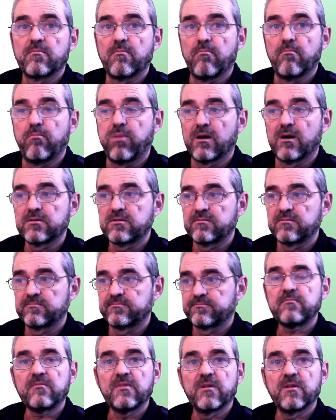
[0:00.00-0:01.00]
but
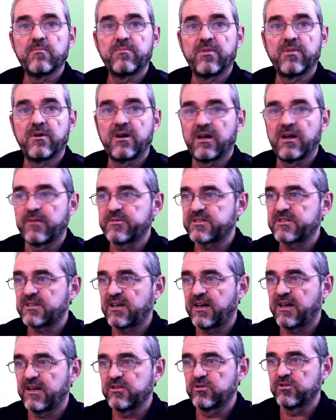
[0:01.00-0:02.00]
perhaps
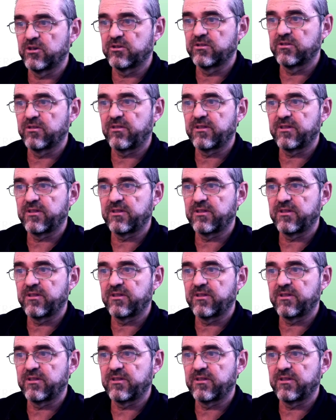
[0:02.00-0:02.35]
I don't